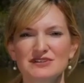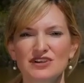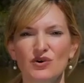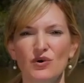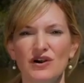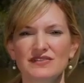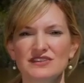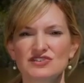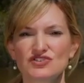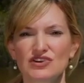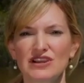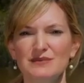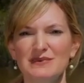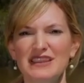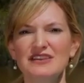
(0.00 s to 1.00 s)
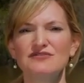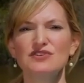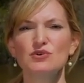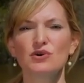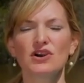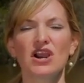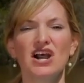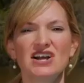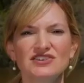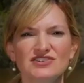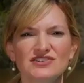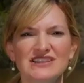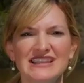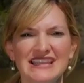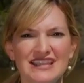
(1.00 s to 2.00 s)
to go on the trip if you are under
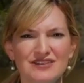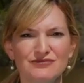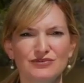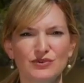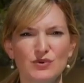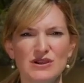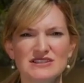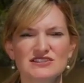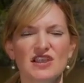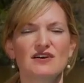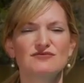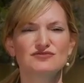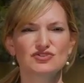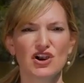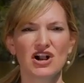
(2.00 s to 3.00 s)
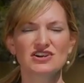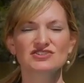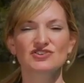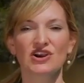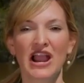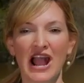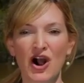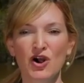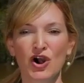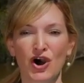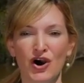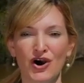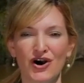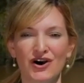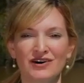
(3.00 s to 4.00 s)
the influence of drugs or
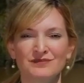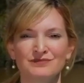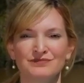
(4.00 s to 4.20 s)
alcohol.